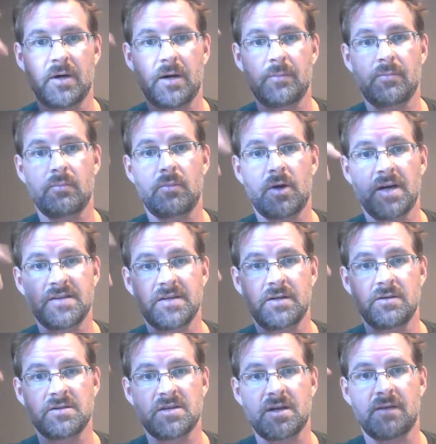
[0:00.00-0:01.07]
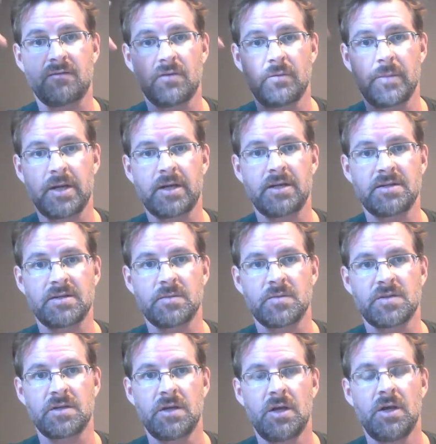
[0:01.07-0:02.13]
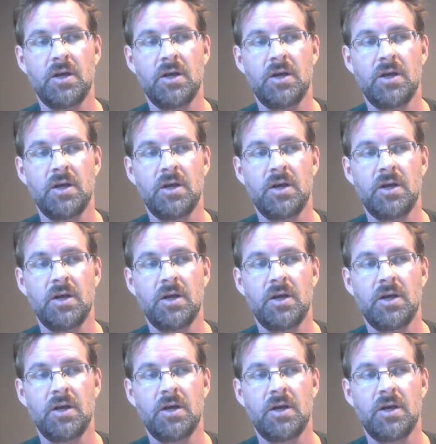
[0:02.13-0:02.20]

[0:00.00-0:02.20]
uprising your software mechanisms